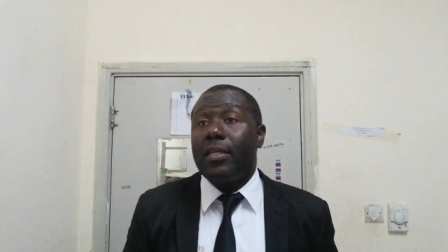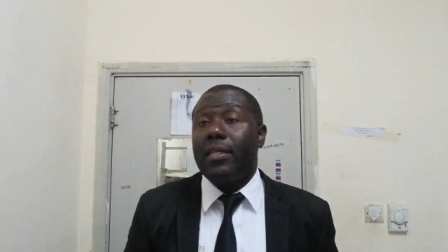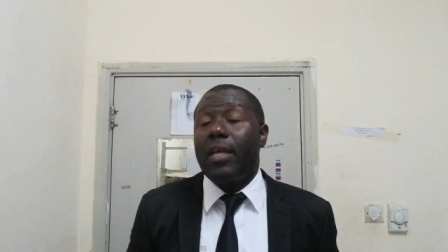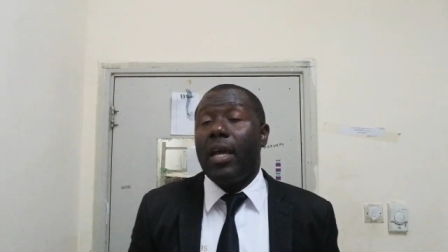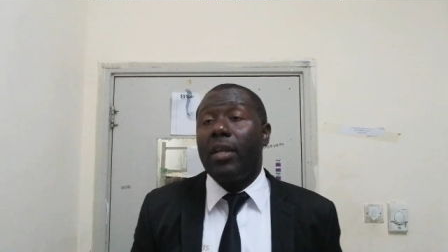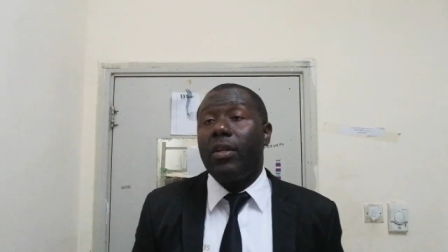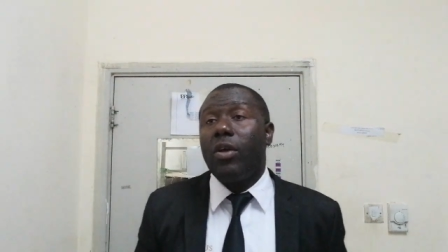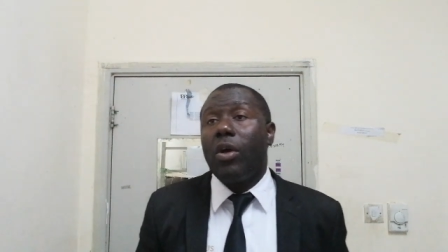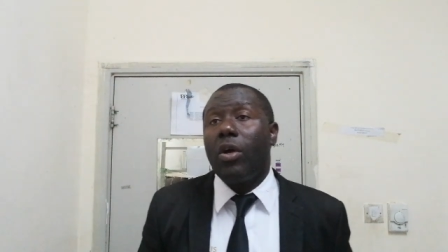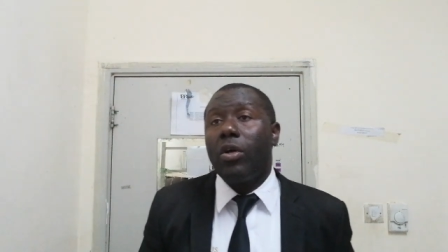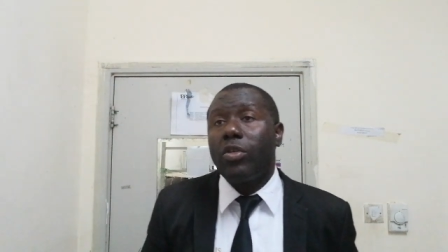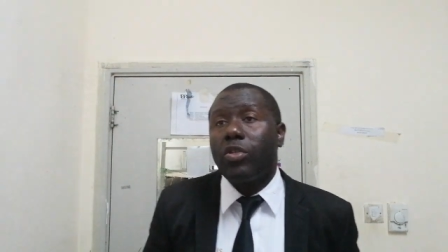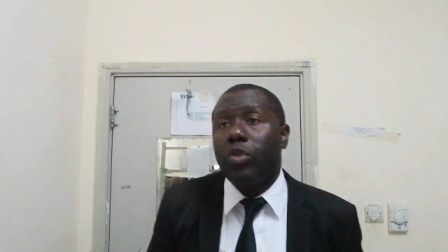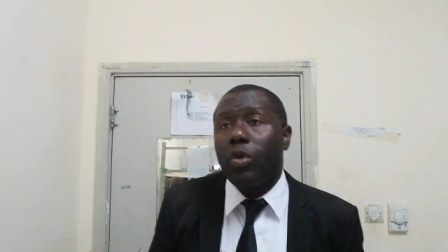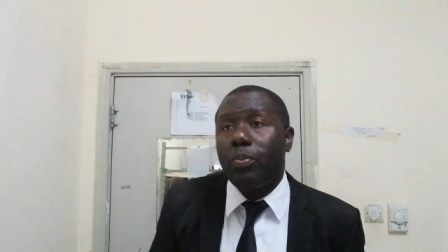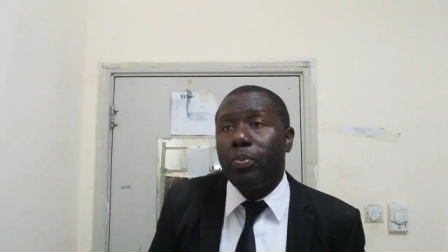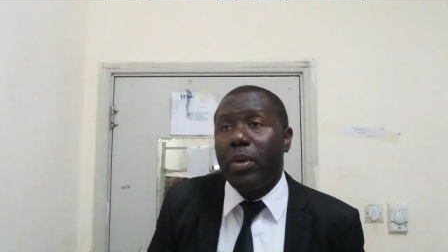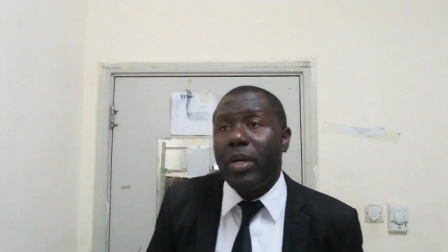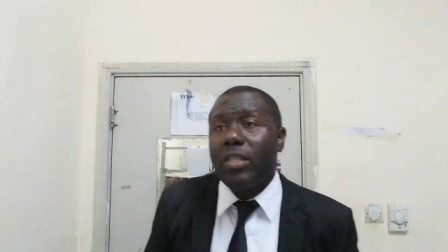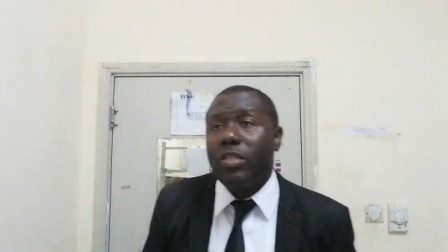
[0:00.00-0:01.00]
Then
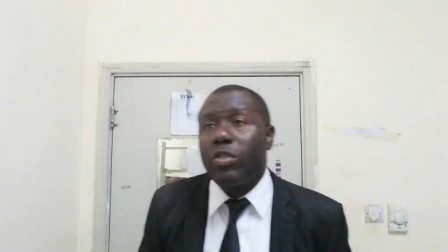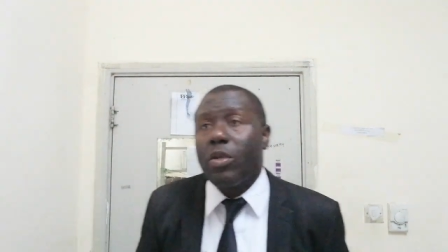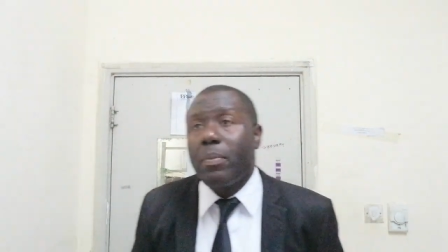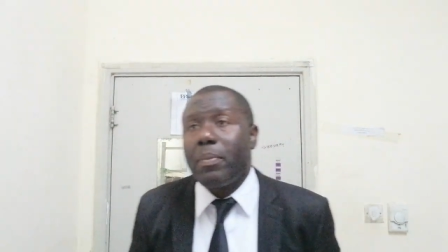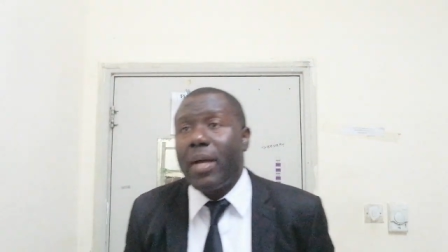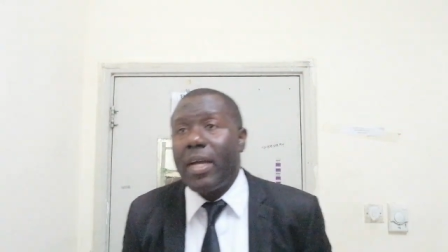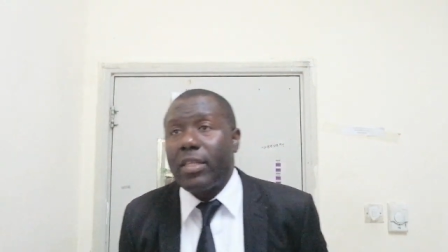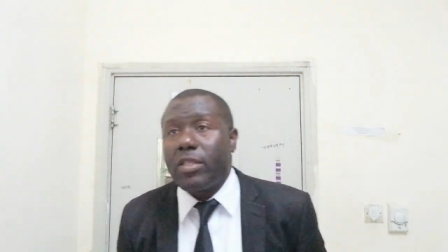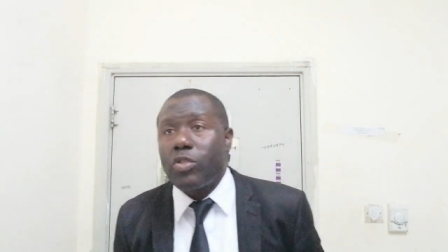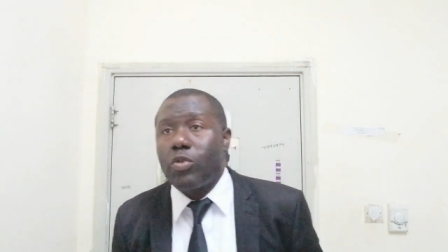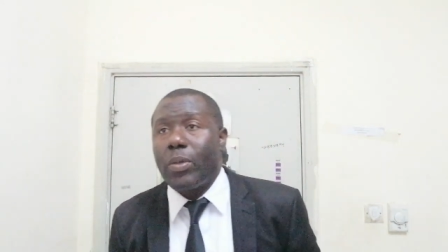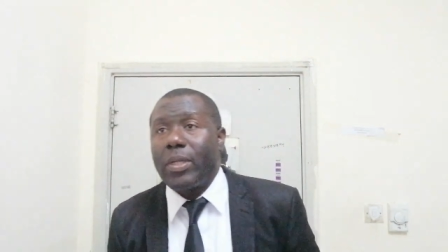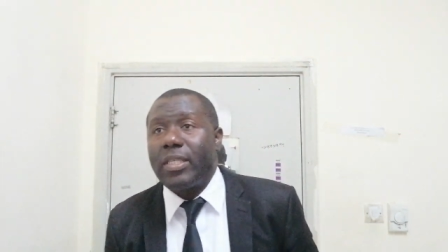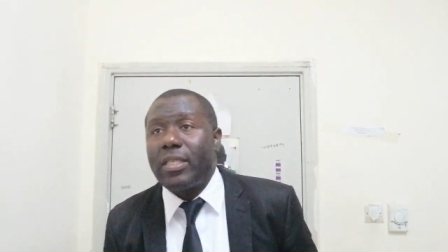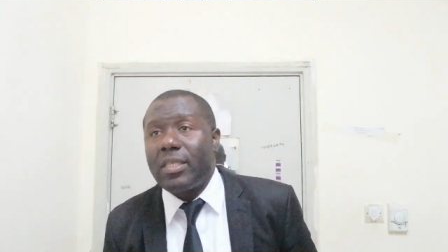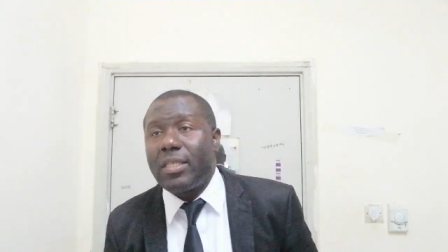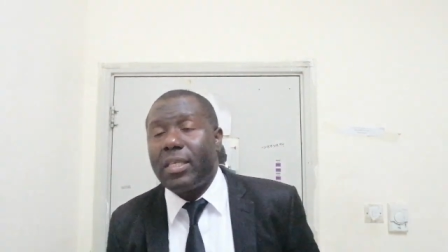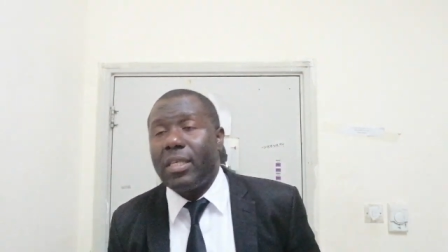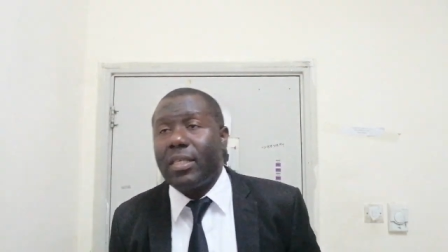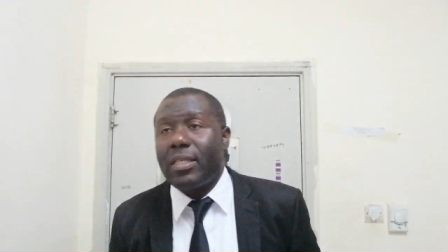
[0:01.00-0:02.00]
also point number
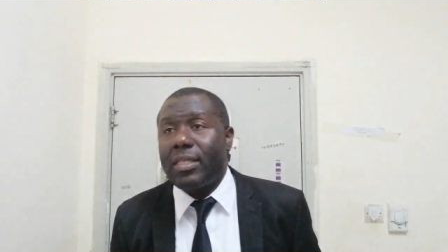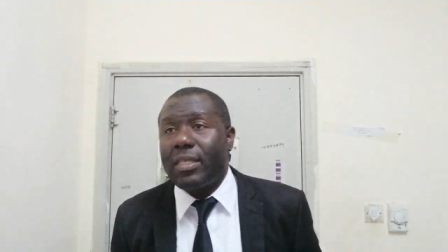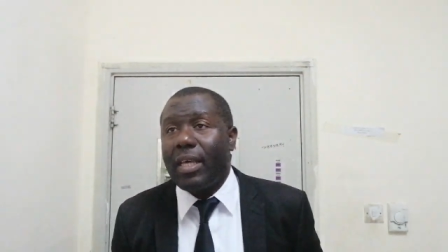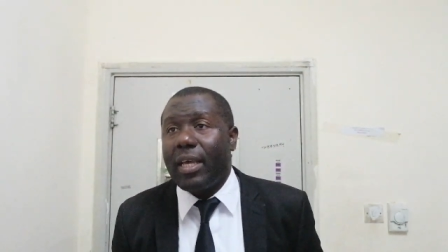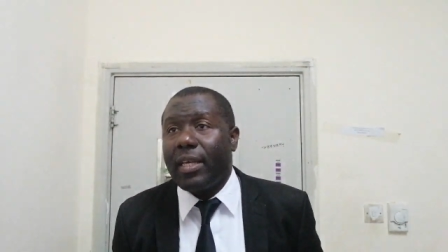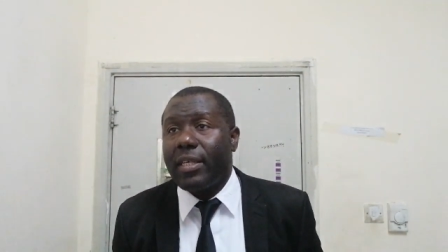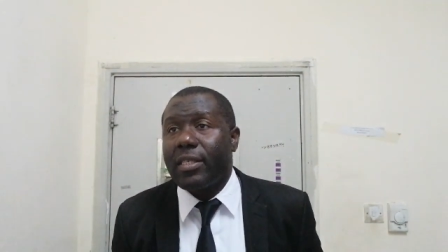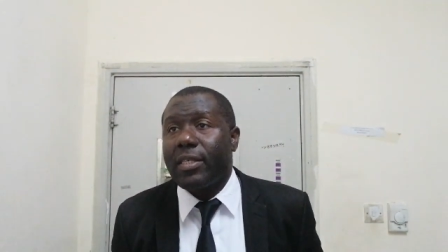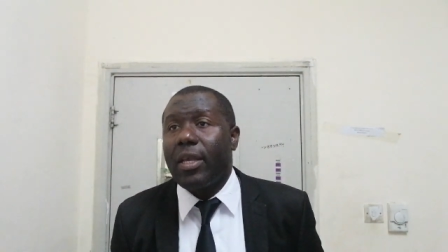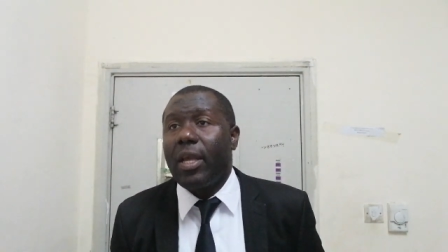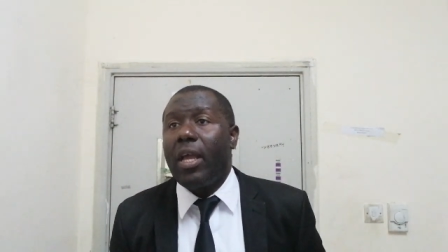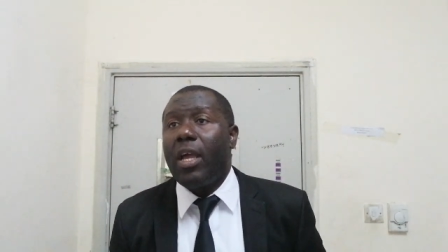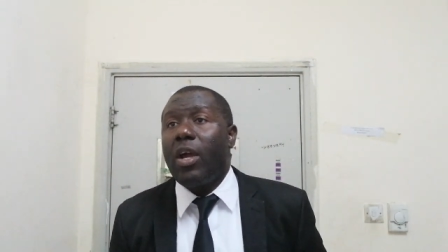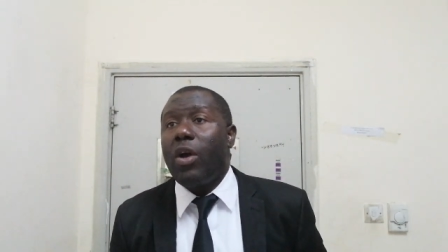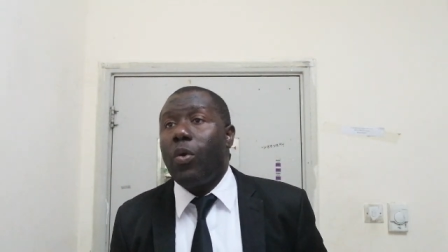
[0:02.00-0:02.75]
26 says,